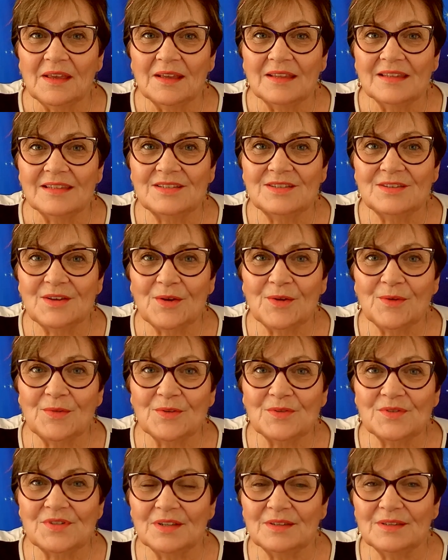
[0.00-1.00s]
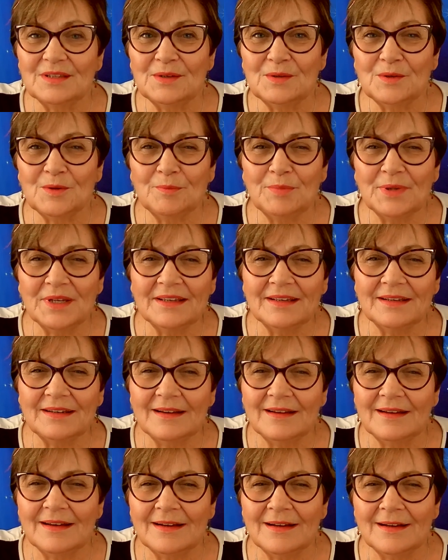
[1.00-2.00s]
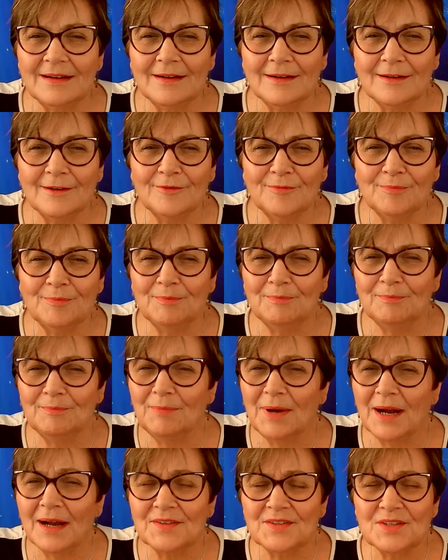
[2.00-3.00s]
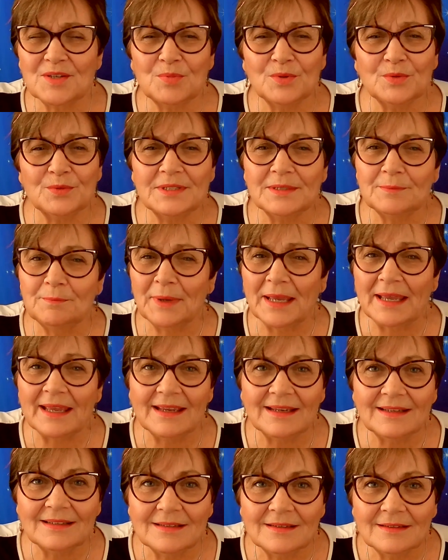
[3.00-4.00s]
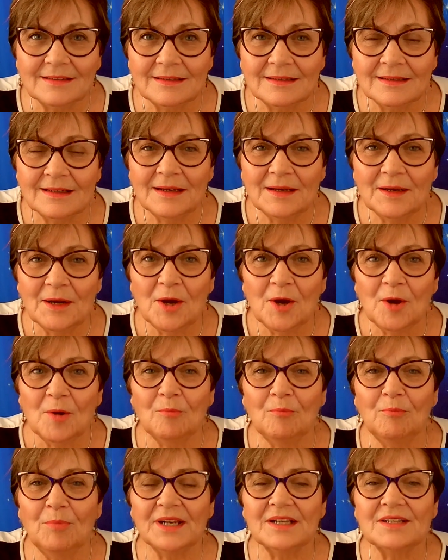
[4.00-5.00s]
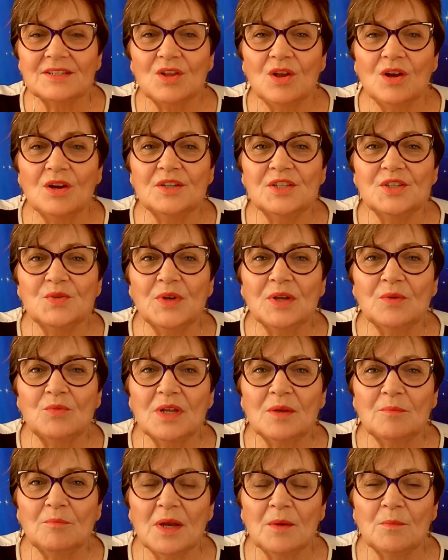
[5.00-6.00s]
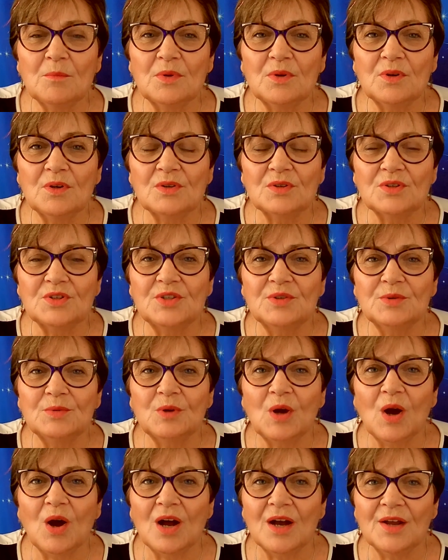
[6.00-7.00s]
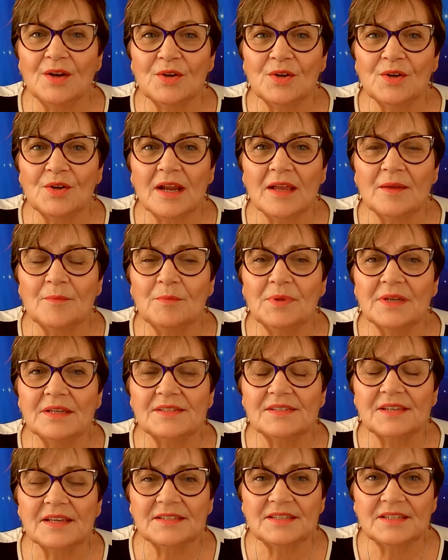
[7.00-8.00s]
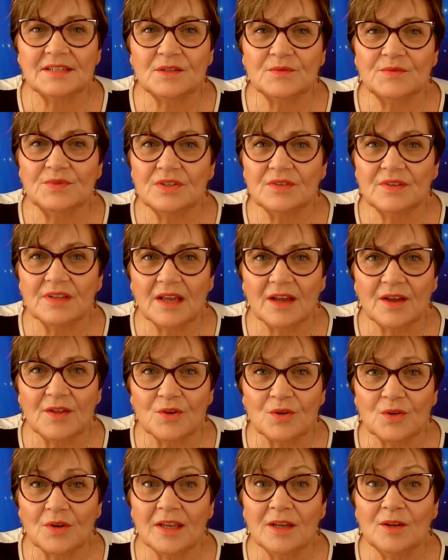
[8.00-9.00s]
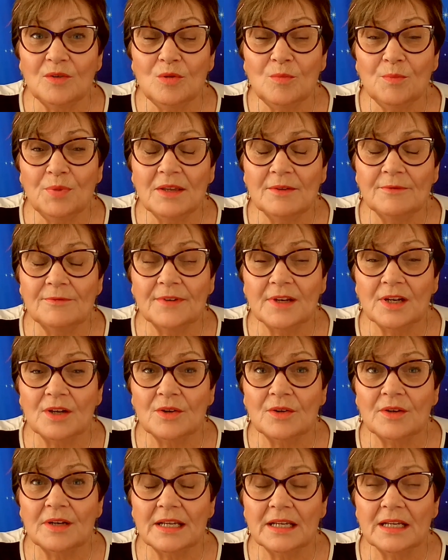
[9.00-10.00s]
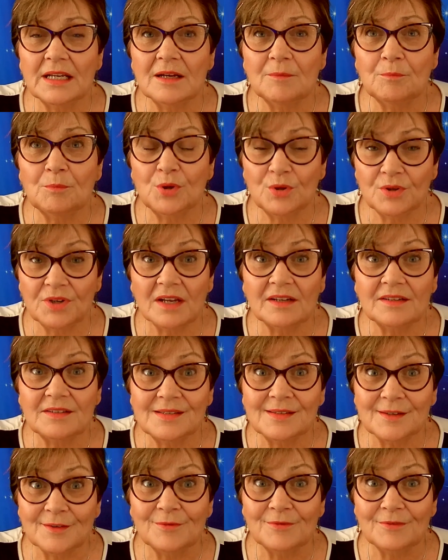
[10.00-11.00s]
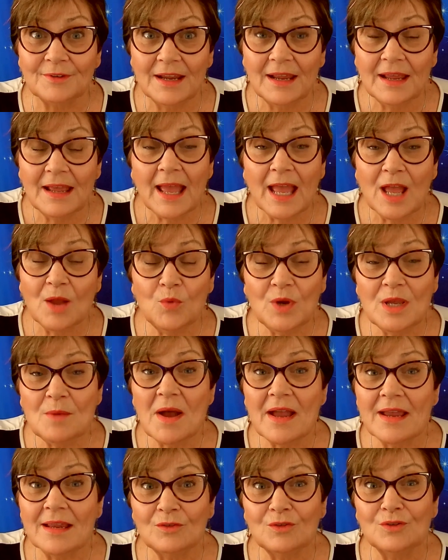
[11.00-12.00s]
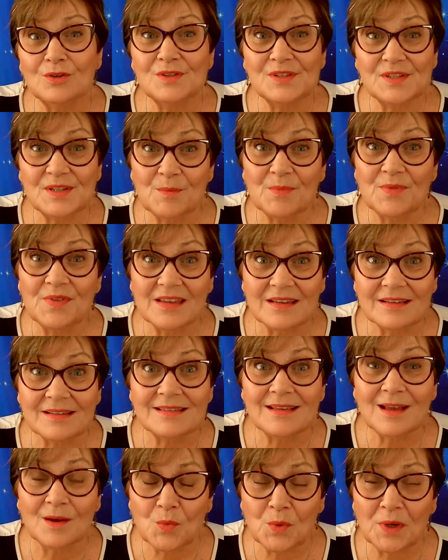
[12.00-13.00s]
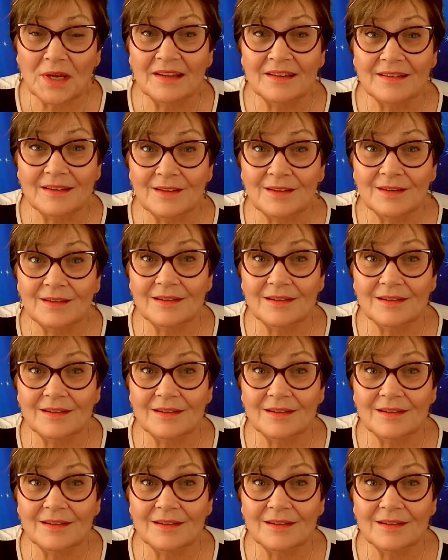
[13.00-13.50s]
So there's a little bit of possible debate, but as long as we remember to honor and be sensitive to the other, it'll be very productive. And we might learn some things that we didn't